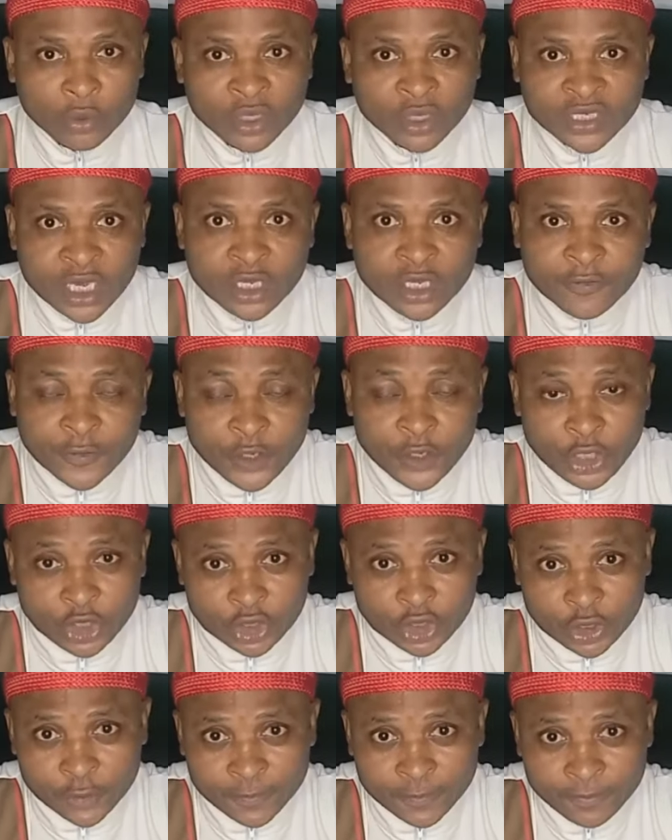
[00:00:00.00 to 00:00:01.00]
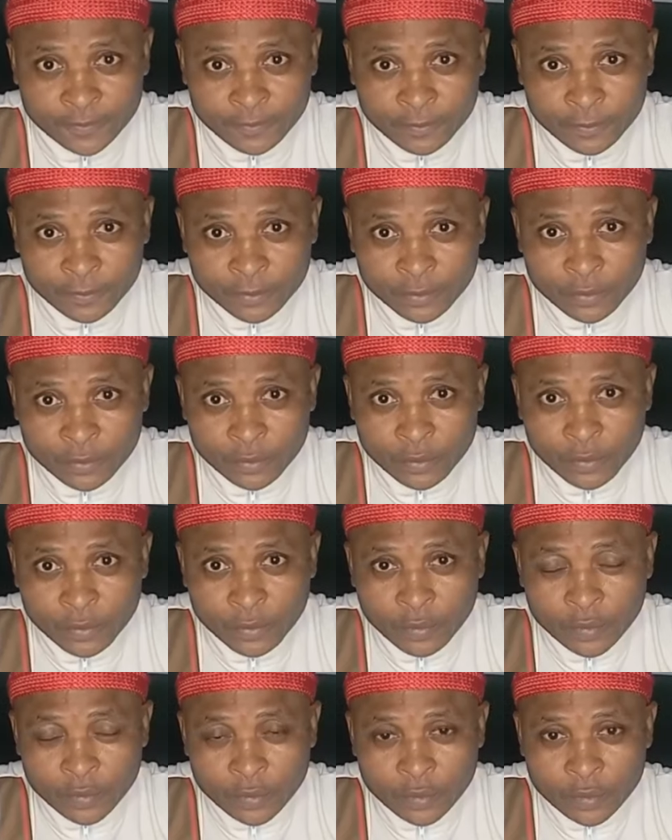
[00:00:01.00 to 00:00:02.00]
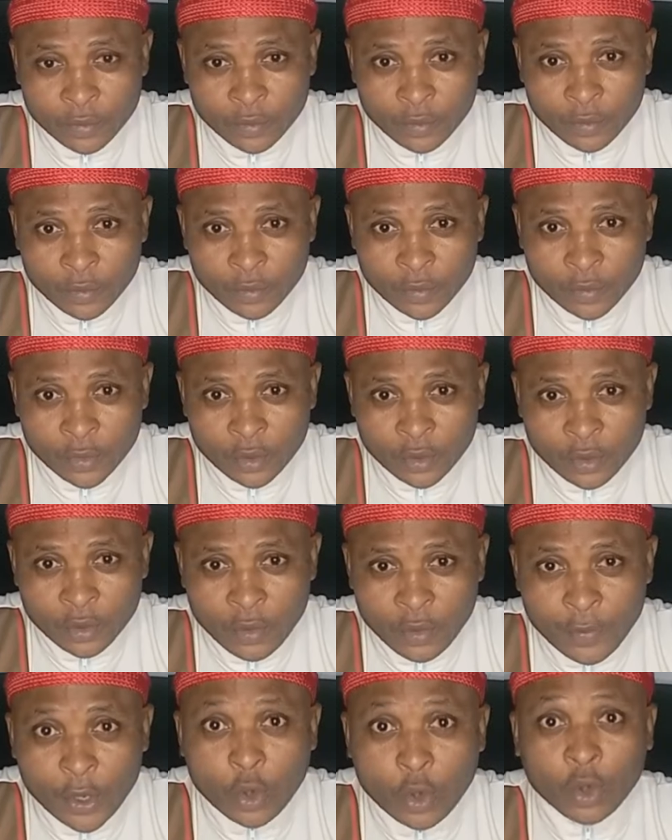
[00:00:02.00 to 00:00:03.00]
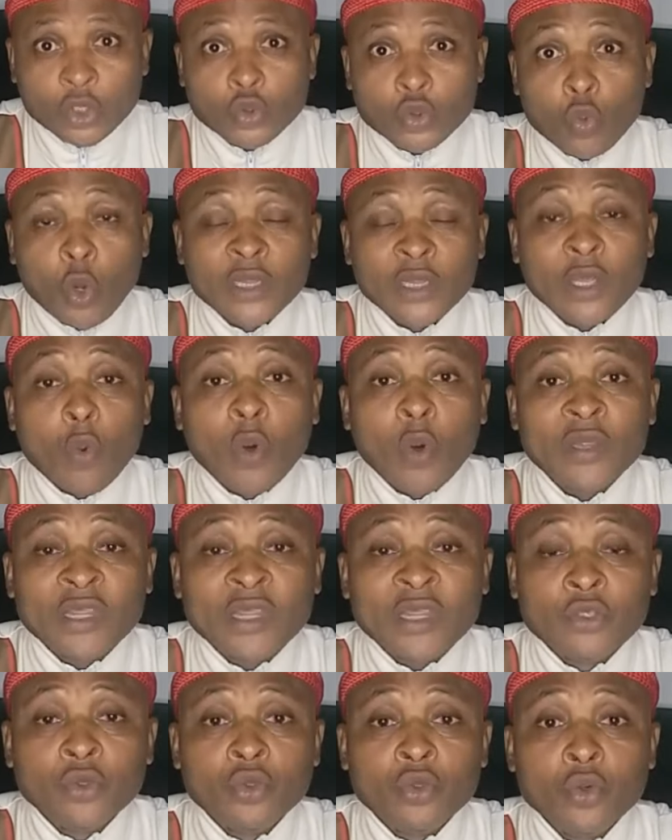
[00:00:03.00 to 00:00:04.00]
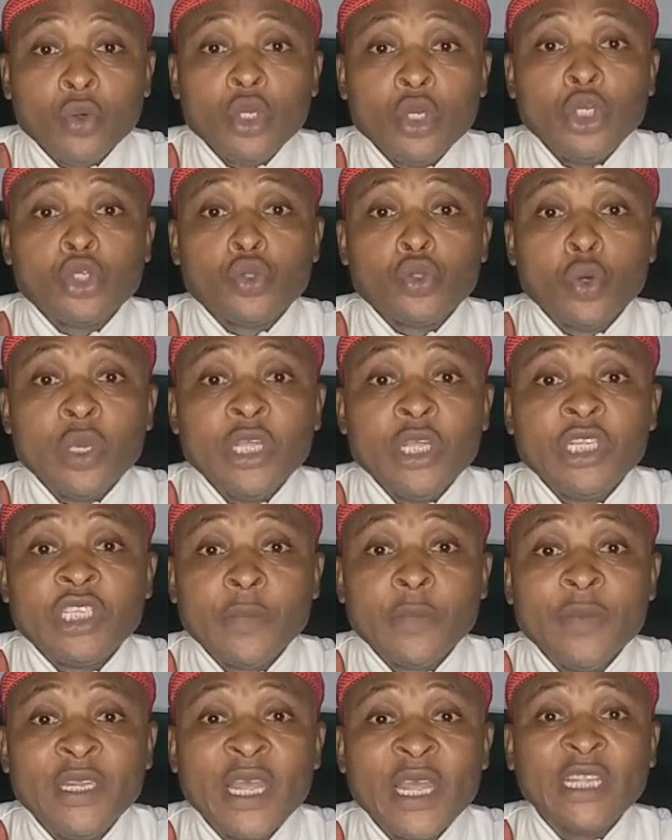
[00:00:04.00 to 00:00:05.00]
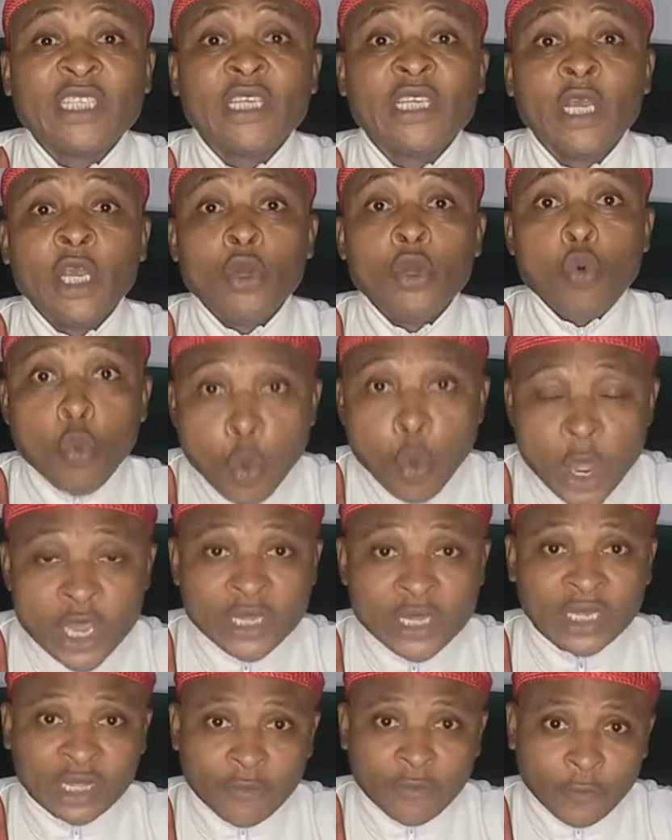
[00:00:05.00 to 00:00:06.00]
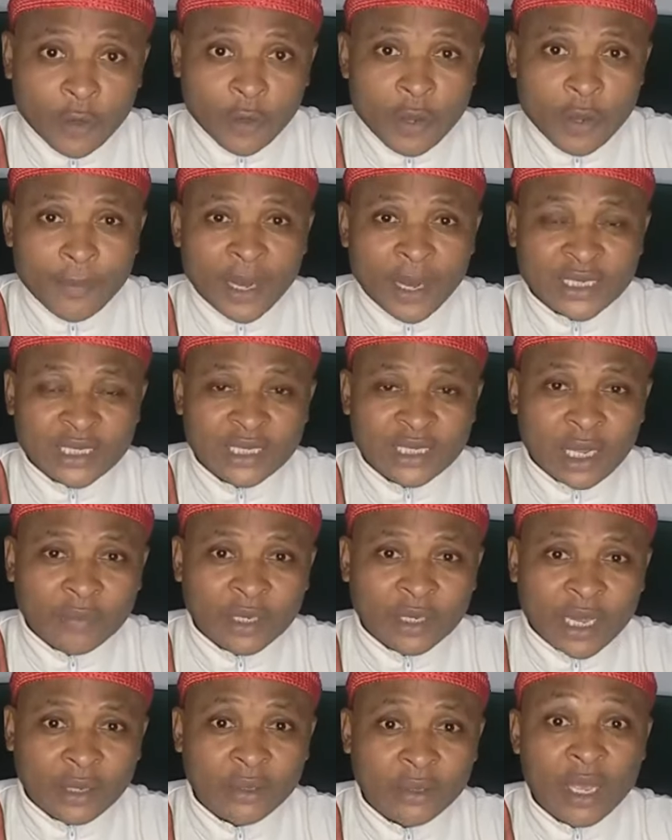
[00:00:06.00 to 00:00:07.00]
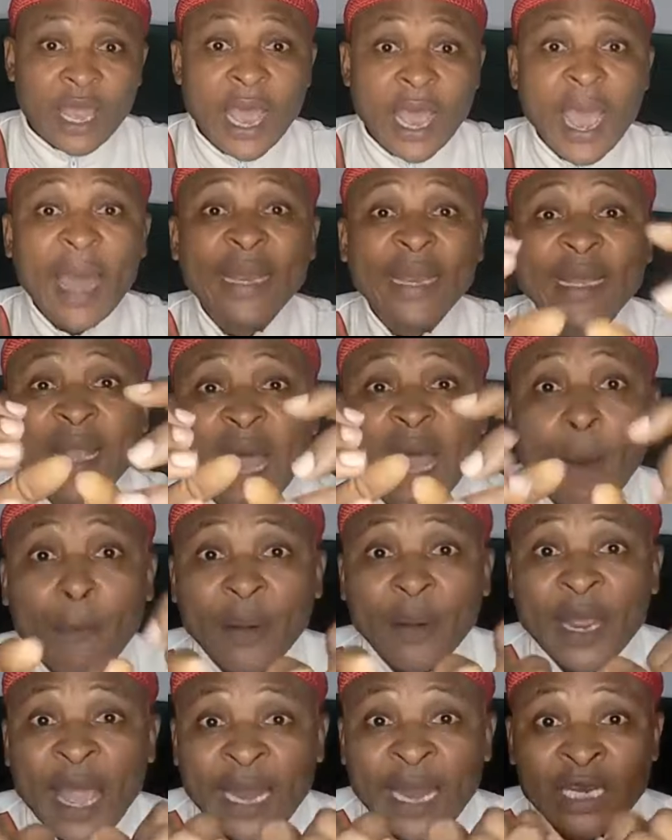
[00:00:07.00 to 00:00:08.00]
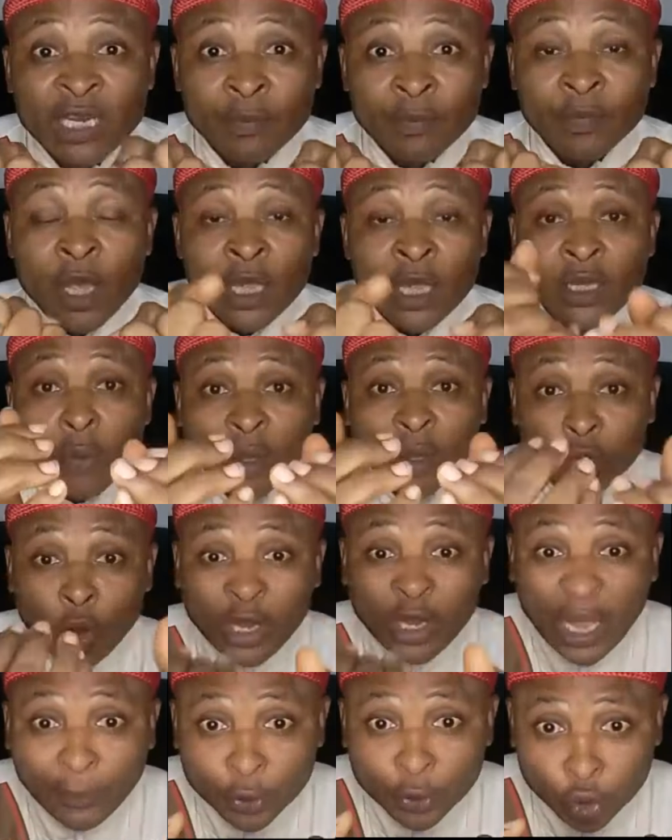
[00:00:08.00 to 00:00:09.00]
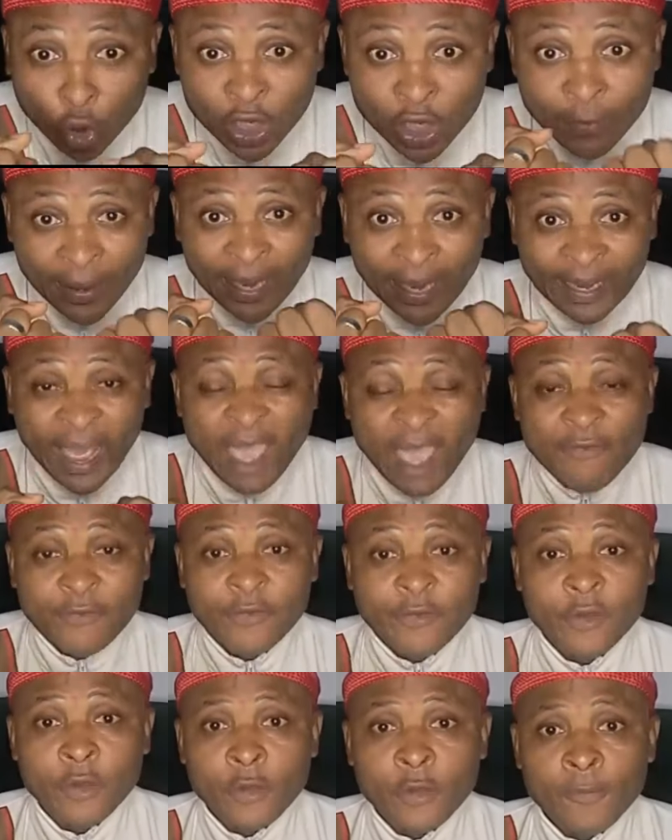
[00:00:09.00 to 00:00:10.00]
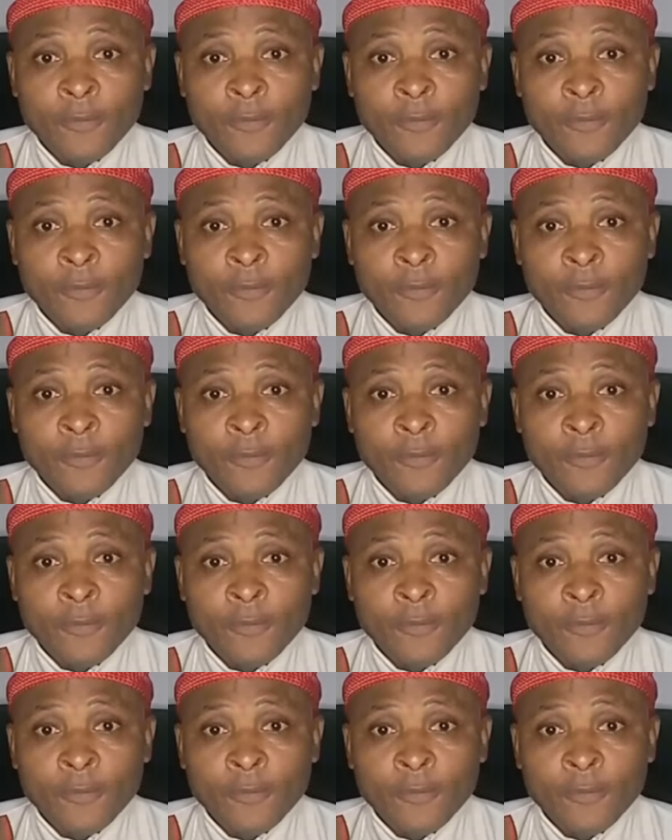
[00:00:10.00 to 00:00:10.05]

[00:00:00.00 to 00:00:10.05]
say it finished, because what they wanted to do is to intimidate we that are following Mazi Nnamdi Kanu and apprehend him. They want to capture him alive,